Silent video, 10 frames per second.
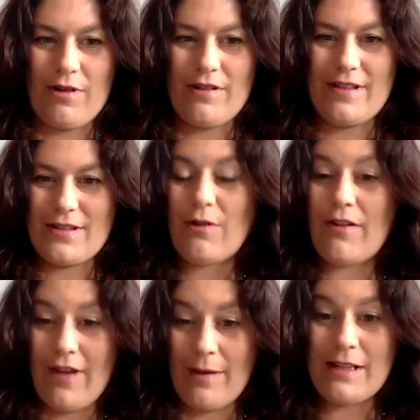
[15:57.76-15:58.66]
this Gordon
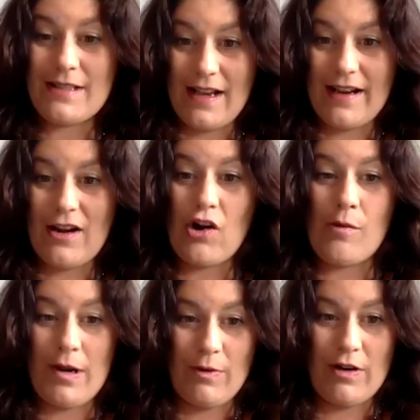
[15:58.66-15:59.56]
family's second home
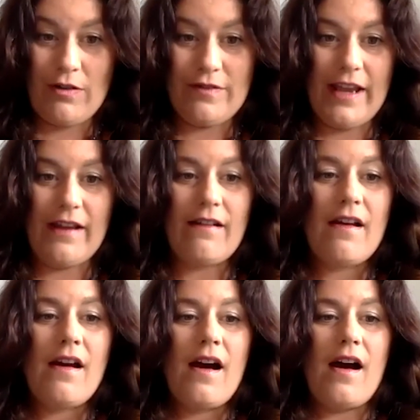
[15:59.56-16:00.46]
on Wellfleet
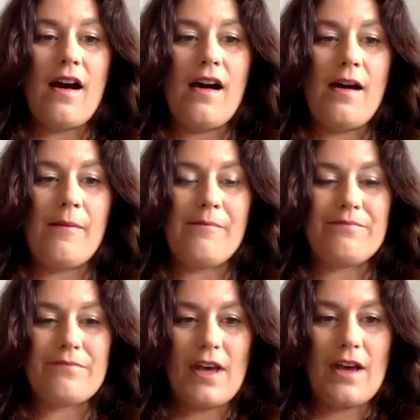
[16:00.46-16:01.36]

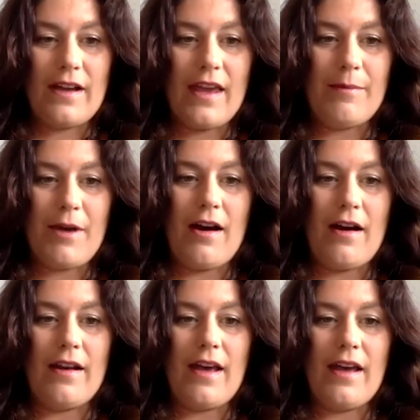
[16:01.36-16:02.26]
on Cape
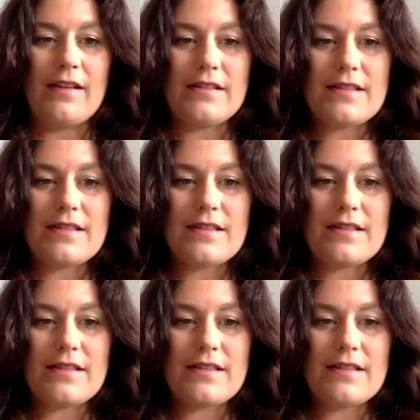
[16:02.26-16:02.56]
Cod. And